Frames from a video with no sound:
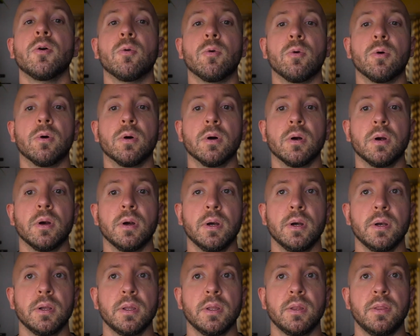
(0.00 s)

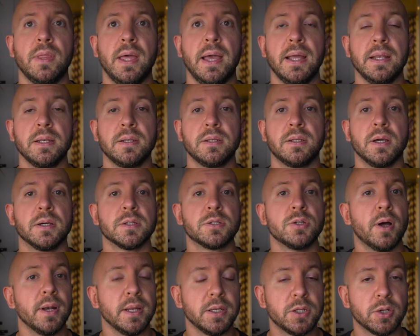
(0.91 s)
or that does
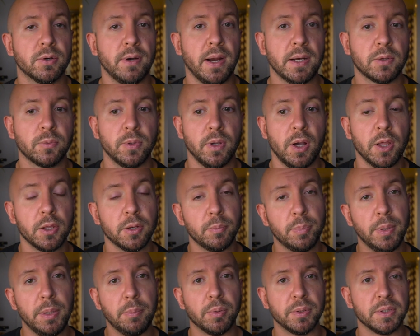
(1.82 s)
not interact with other
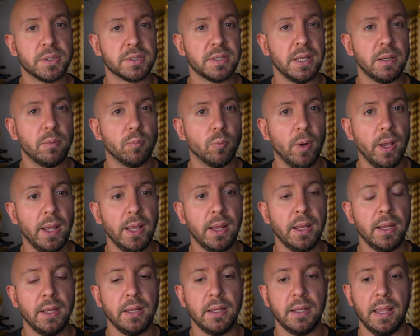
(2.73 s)
people in the same
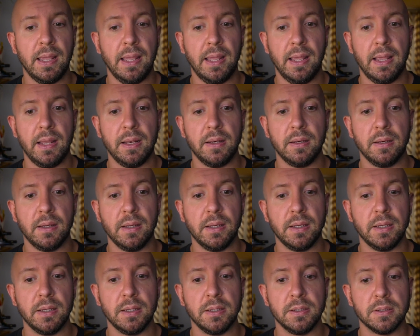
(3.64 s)
way and
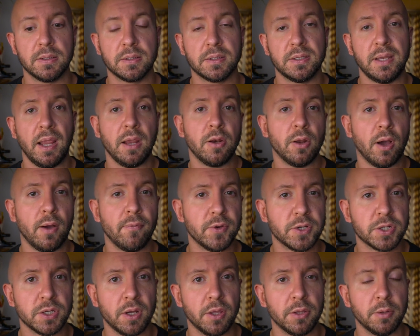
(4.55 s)
is
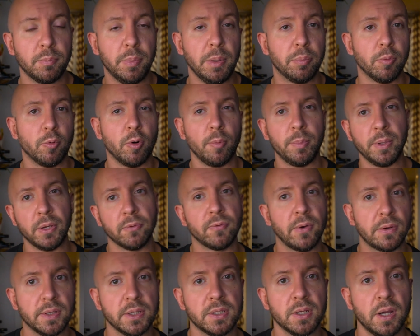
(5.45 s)
standoffish to other people while being
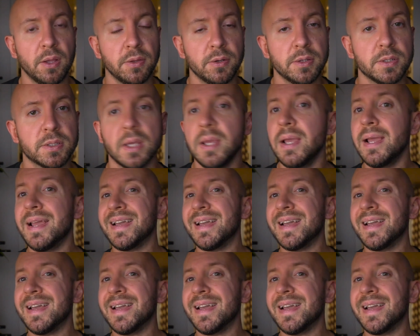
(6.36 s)
friendly to others,